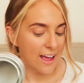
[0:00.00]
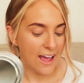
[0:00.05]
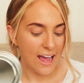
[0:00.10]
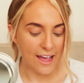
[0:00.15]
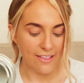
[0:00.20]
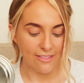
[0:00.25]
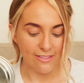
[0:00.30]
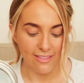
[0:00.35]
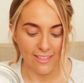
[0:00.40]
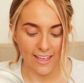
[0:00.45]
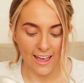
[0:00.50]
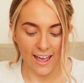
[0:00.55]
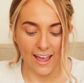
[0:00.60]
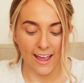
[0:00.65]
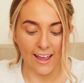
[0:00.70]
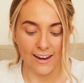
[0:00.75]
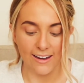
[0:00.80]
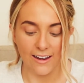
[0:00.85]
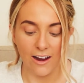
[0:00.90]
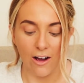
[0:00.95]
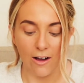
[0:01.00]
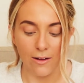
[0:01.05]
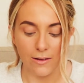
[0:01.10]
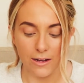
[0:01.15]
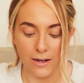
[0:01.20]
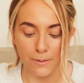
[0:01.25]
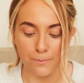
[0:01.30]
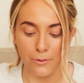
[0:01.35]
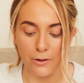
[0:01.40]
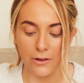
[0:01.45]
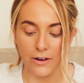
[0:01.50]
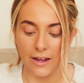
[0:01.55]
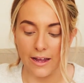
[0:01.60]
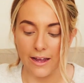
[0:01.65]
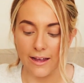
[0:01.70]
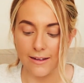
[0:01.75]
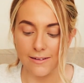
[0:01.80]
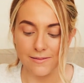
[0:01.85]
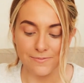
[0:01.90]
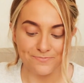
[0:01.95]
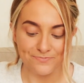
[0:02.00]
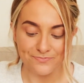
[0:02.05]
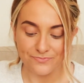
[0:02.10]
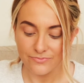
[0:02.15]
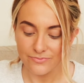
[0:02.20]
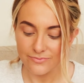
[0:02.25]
and then I'm going to put it,